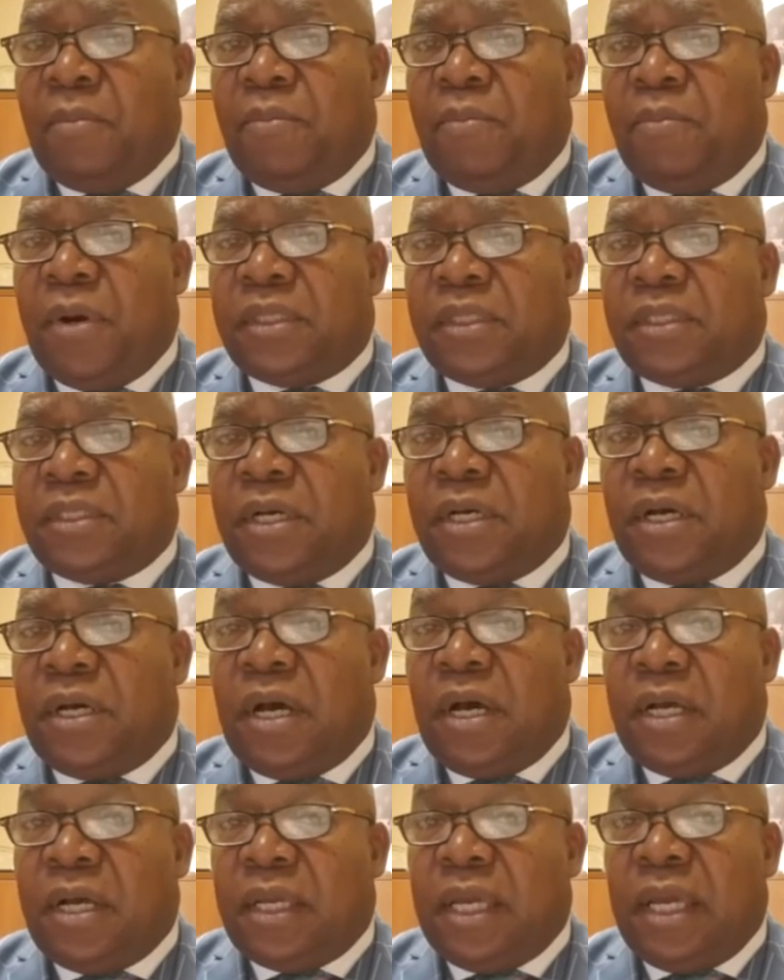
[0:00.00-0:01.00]
But
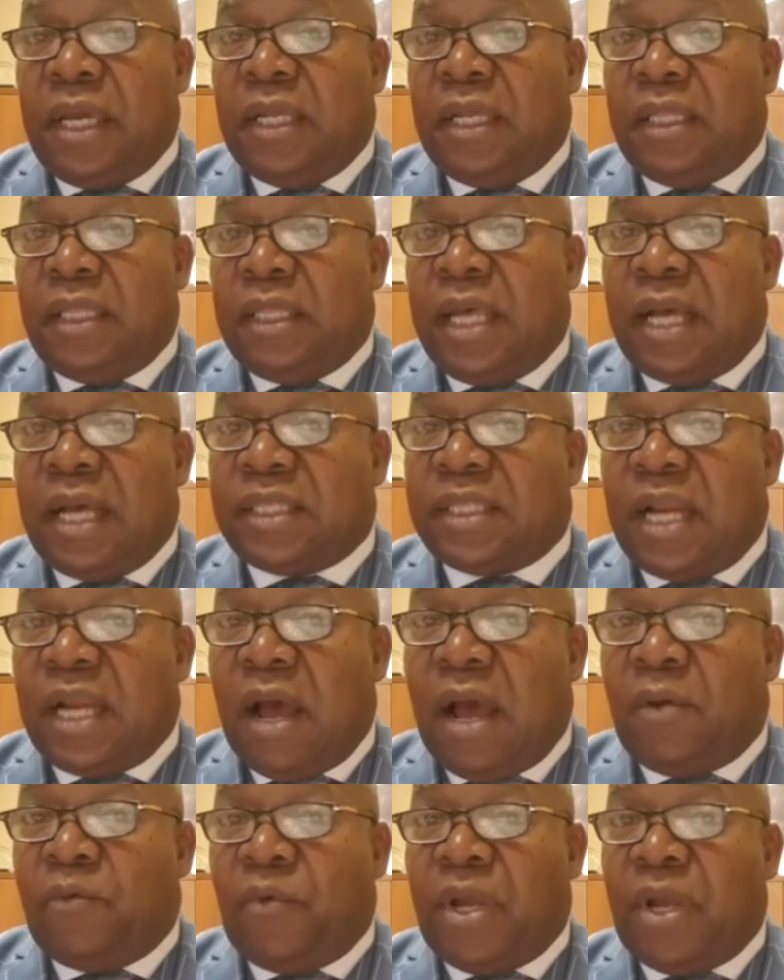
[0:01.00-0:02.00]
again, that's
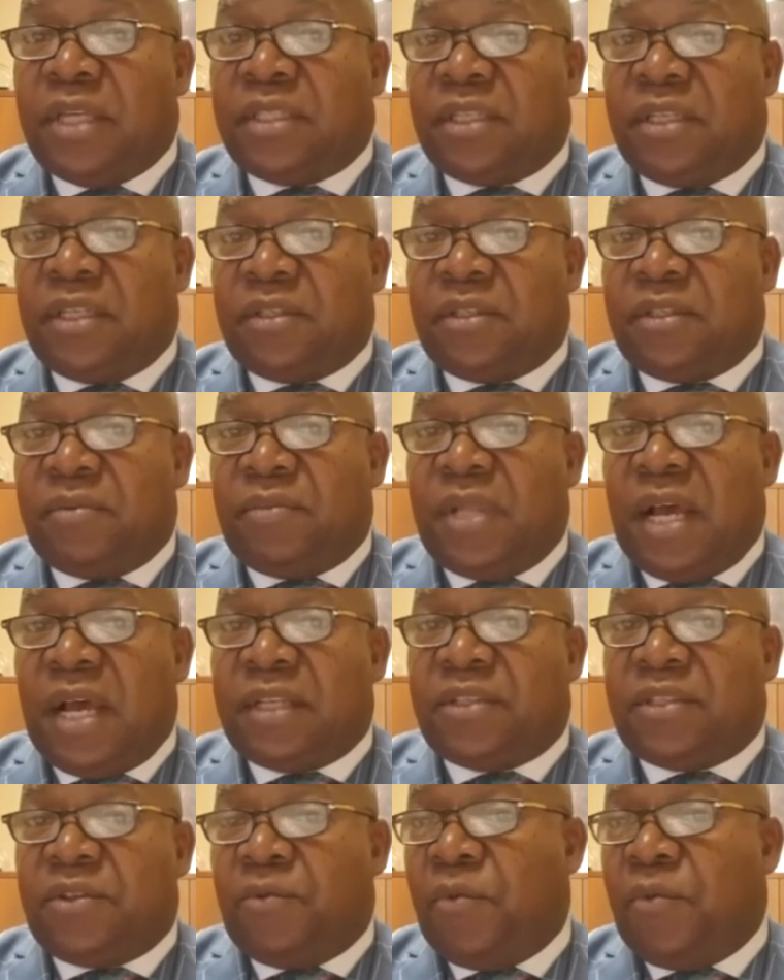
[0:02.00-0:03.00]
not racism.
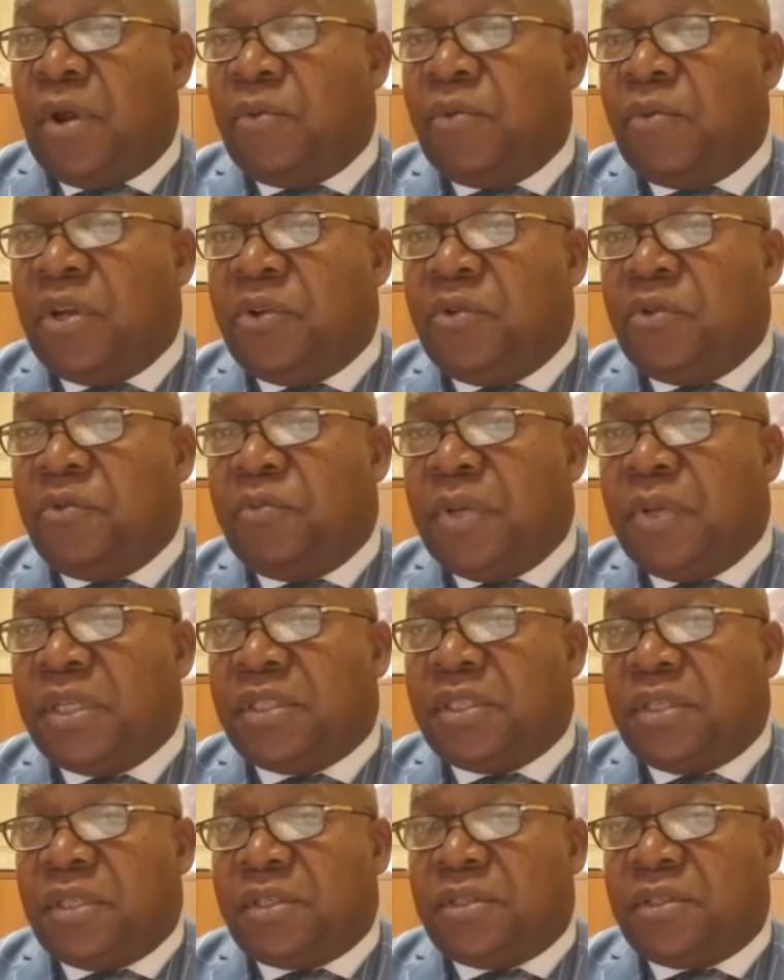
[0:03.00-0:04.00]
That's the way we do
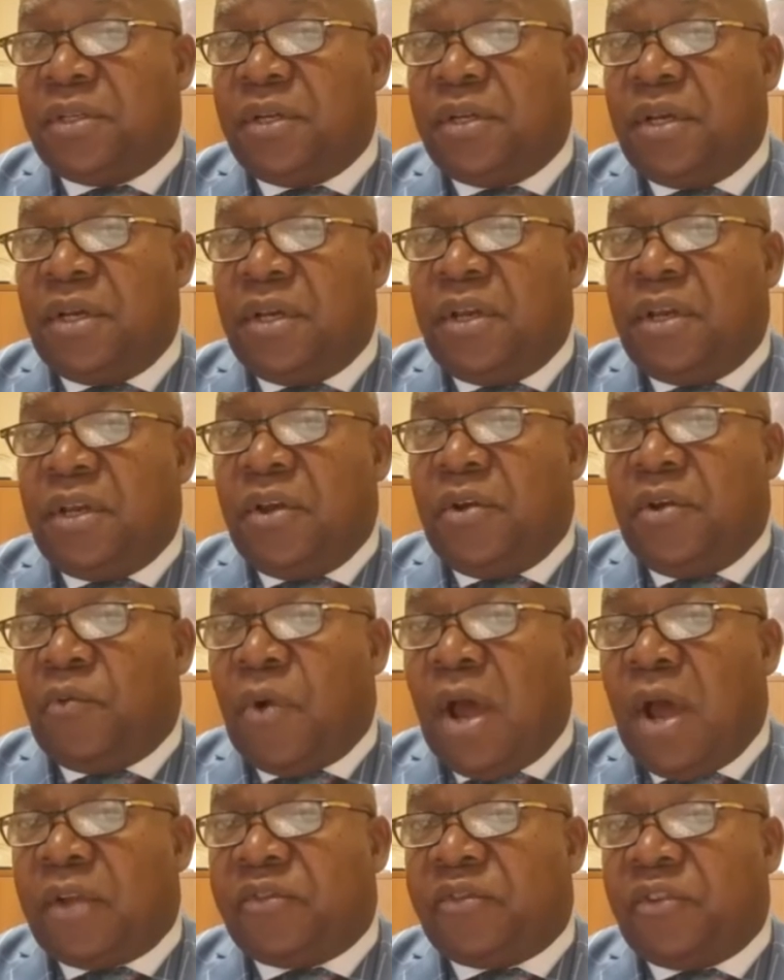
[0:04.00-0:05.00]
business here in
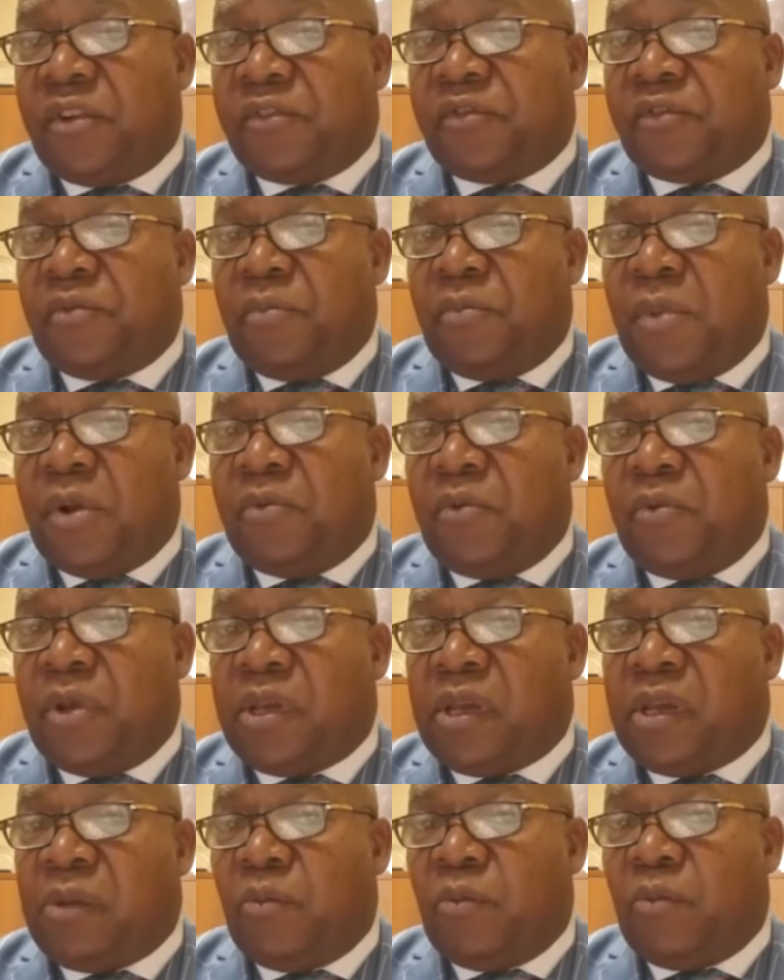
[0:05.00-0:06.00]
Rochester,
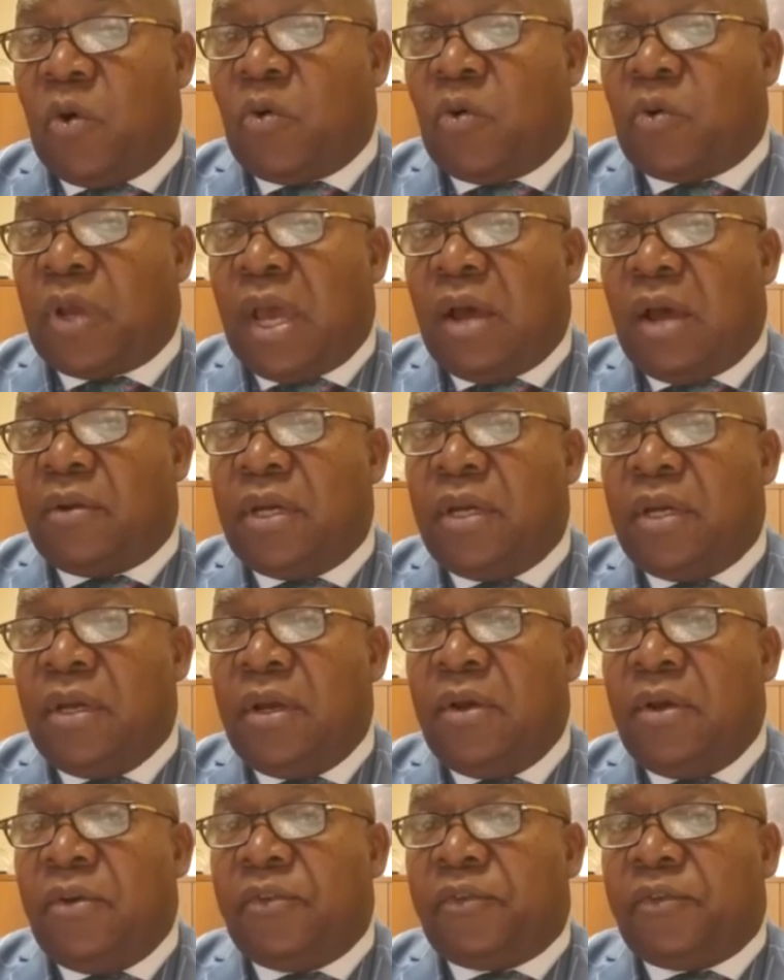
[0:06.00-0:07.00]
Monroe County.
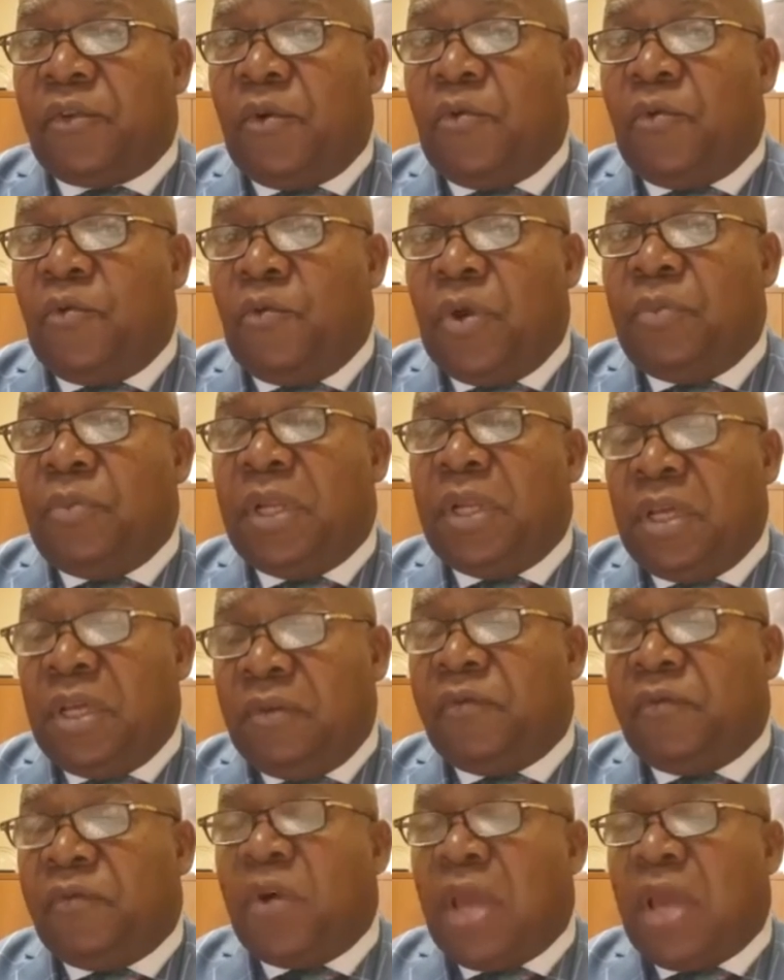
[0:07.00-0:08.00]
So we
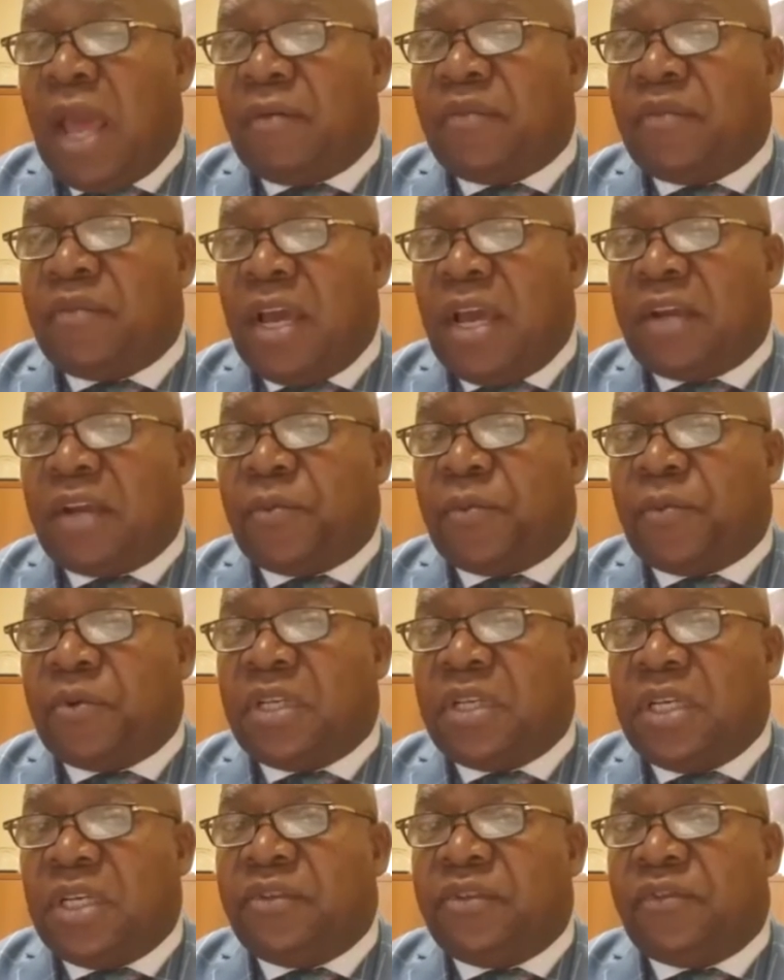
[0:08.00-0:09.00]
believe we have the
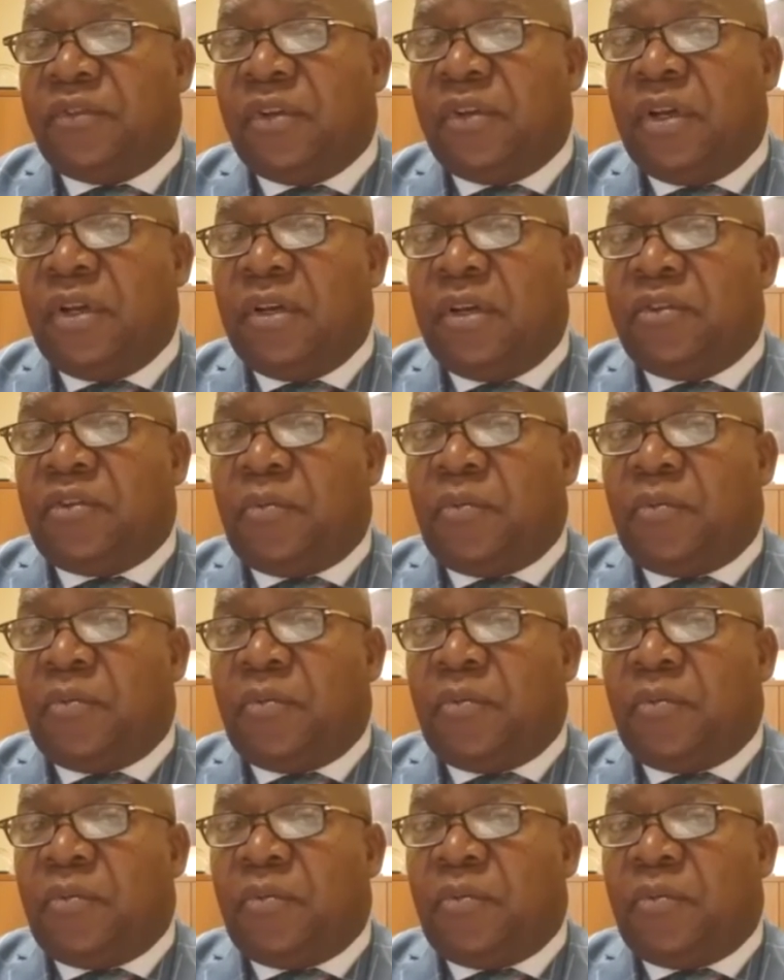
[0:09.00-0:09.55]
expertise to